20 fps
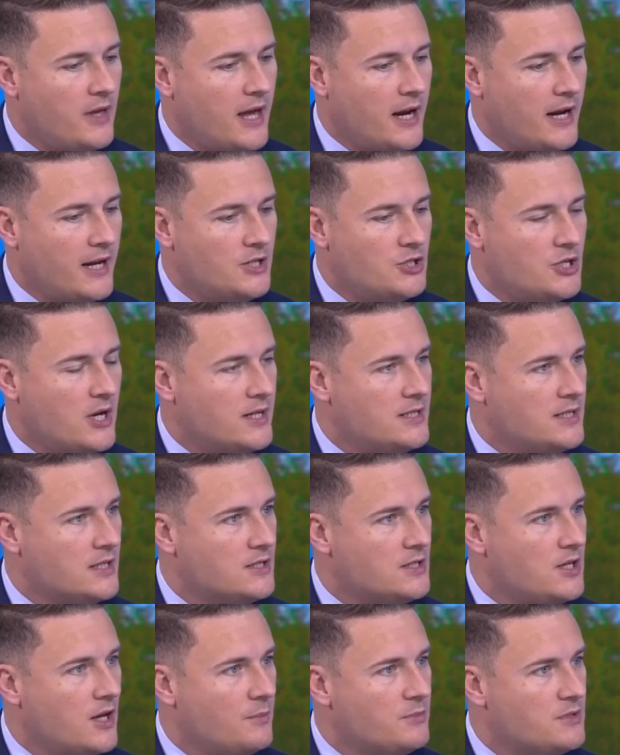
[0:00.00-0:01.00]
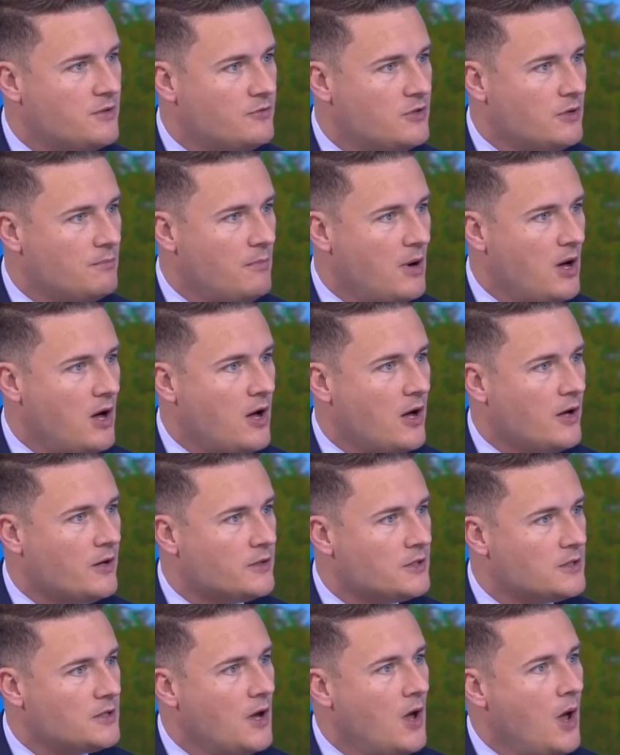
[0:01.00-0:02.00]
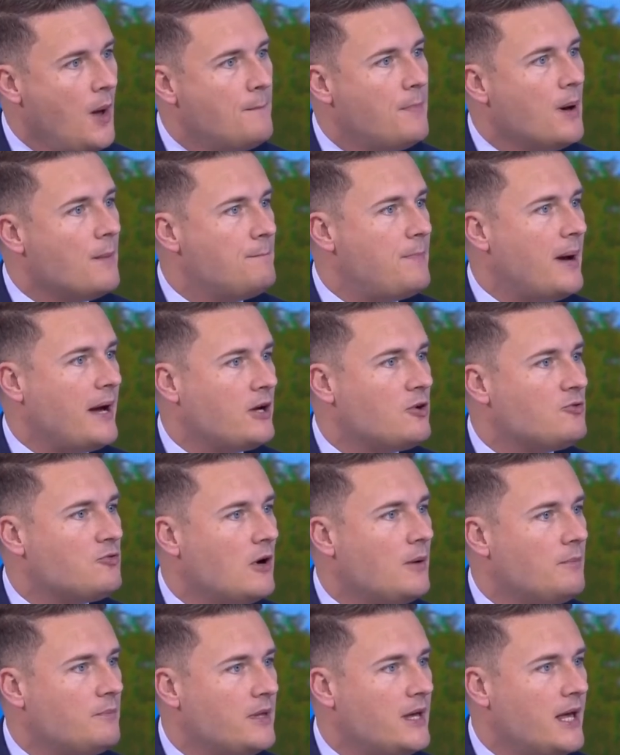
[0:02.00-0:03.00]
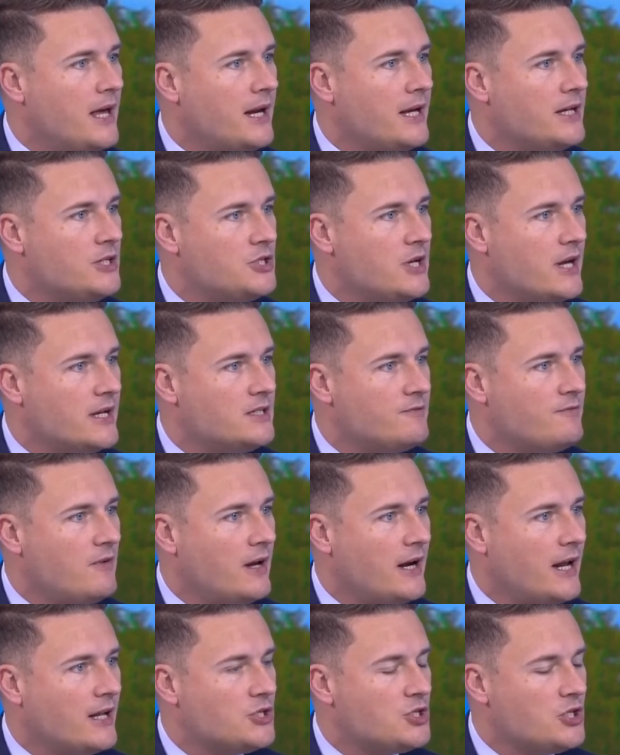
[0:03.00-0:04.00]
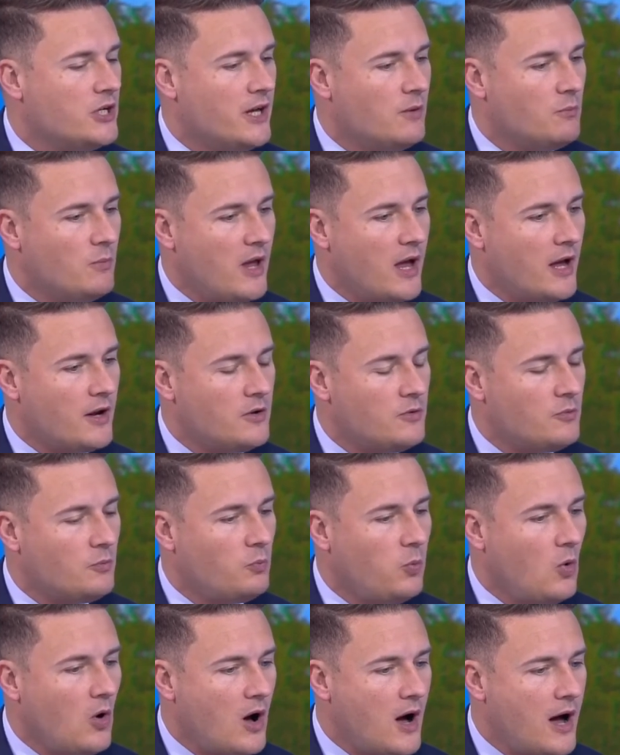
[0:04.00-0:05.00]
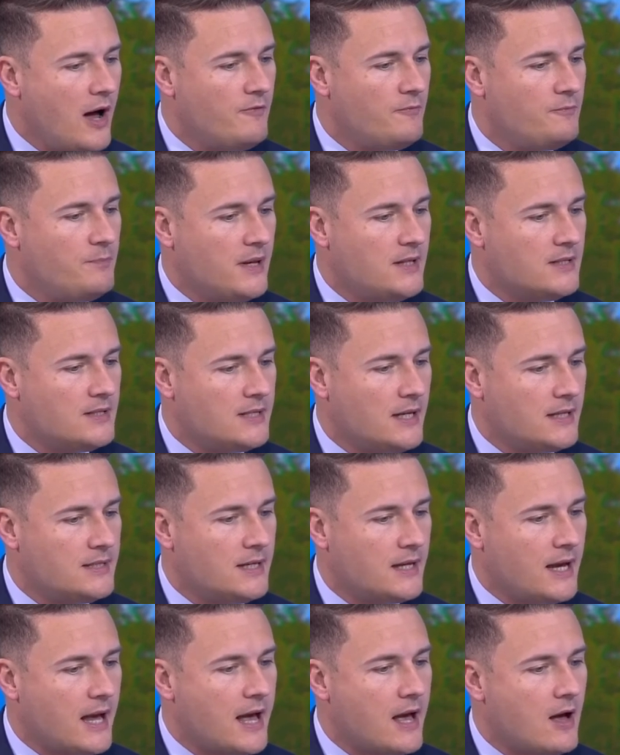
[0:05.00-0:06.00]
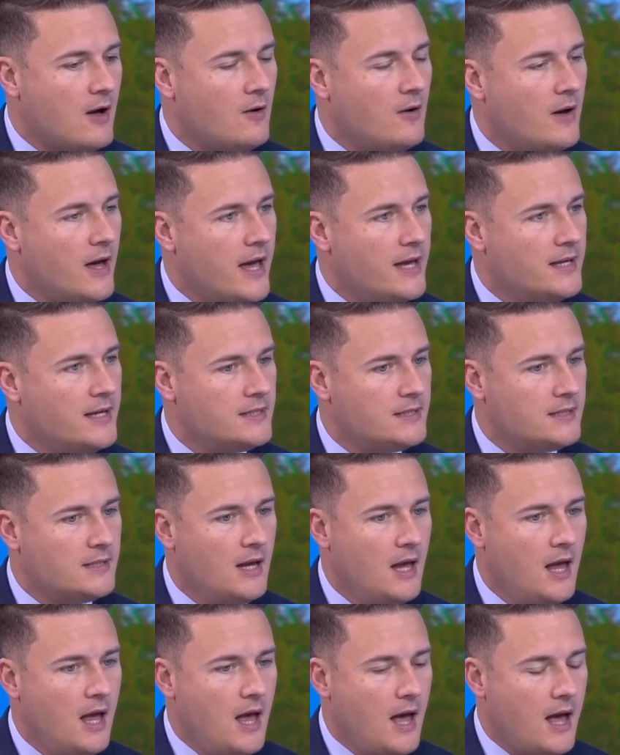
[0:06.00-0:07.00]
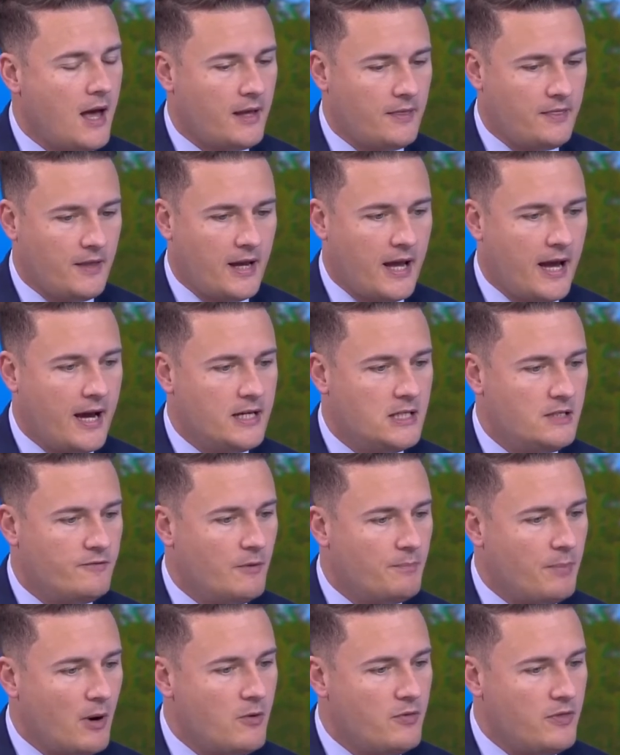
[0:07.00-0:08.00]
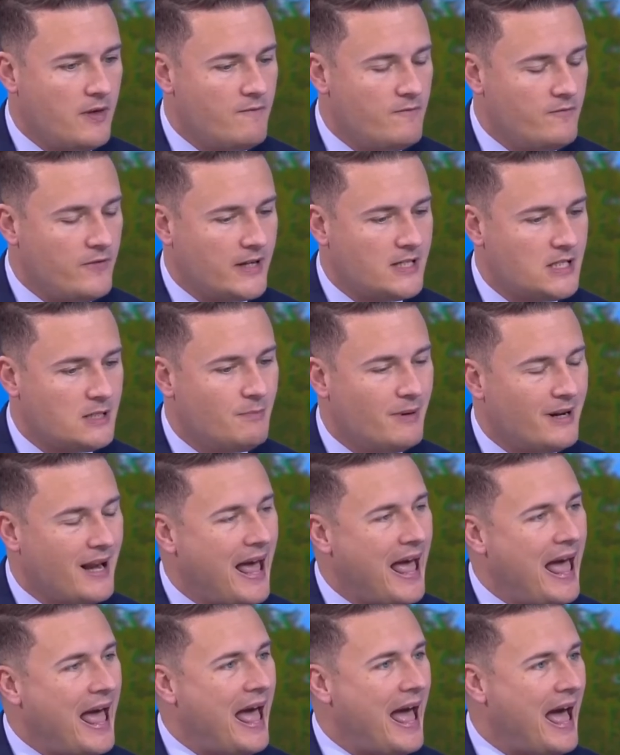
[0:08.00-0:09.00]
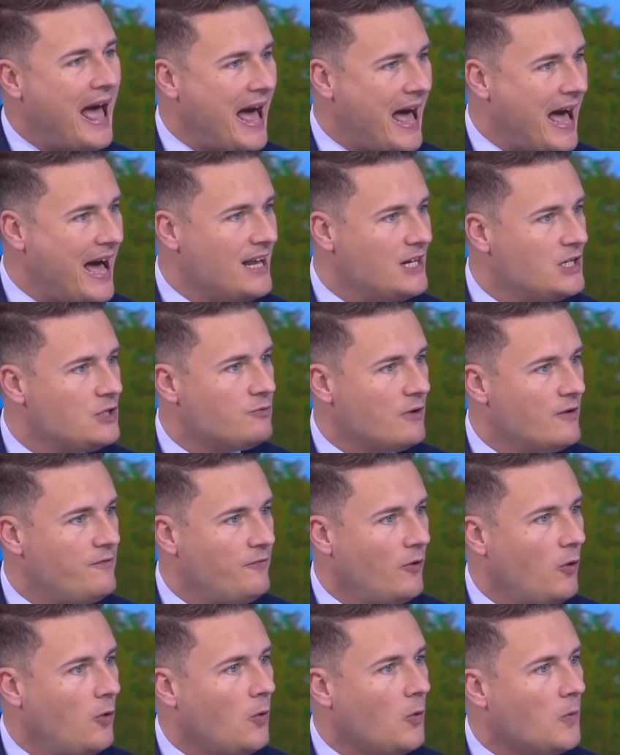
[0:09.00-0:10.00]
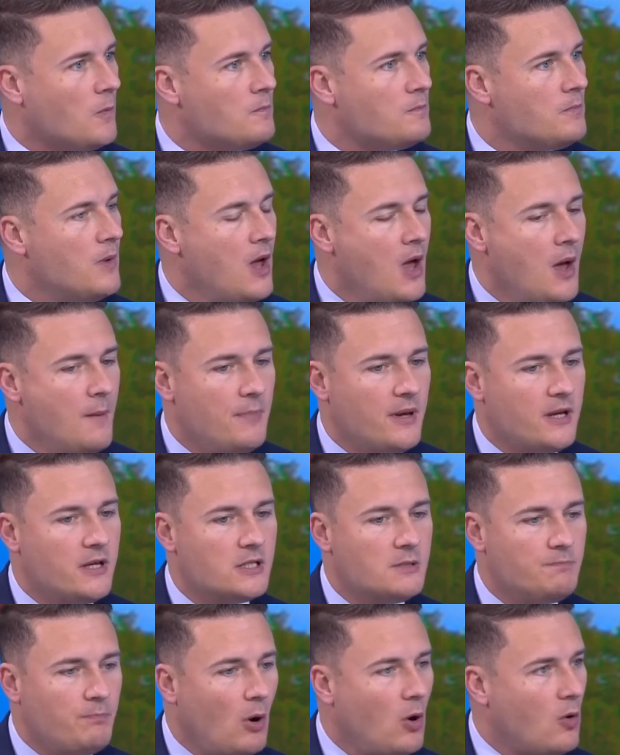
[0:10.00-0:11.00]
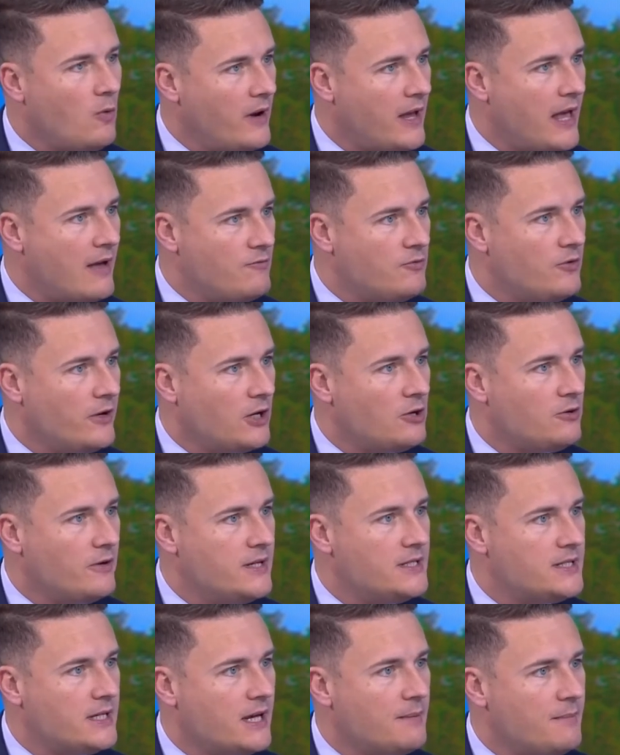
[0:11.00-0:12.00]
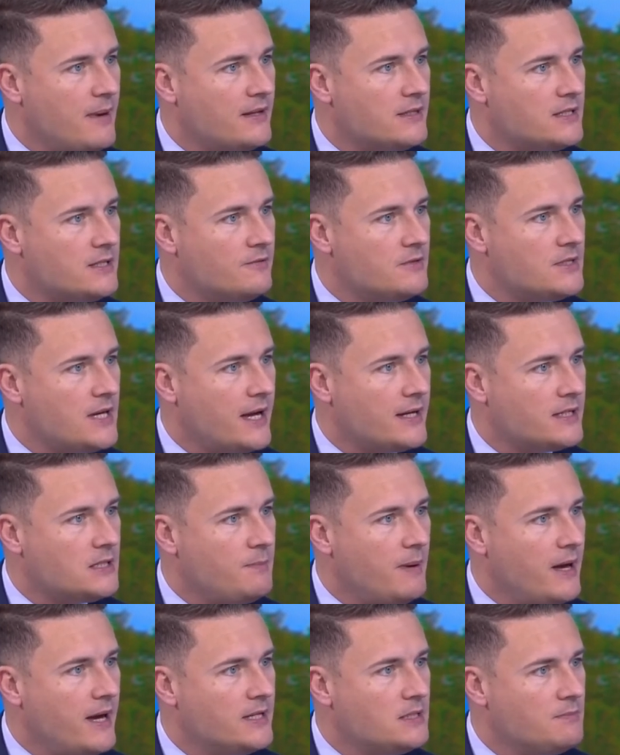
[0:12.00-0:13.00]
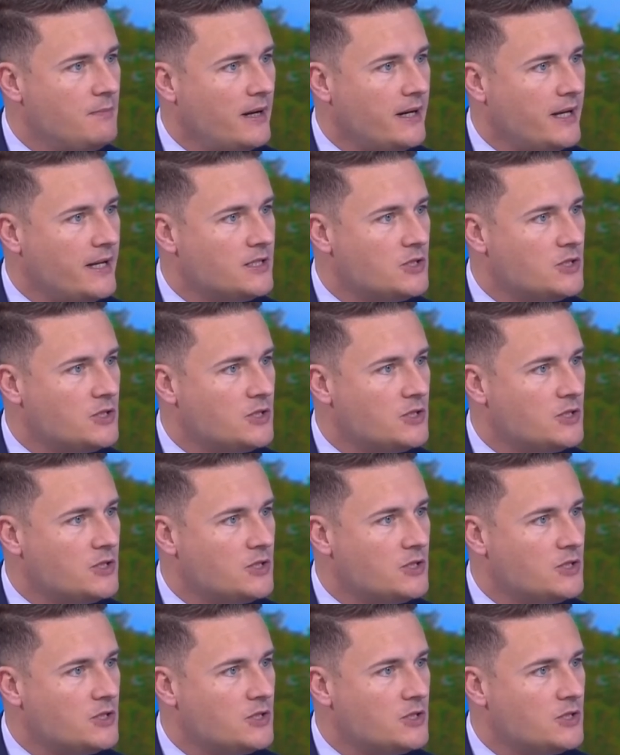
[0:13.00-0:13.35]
the NHS in terms of demand, but bankrupt the NHS financially. And what I've been setting out is the case for both investment and reform, because pouring ever-increasing amounts of taxpayers' money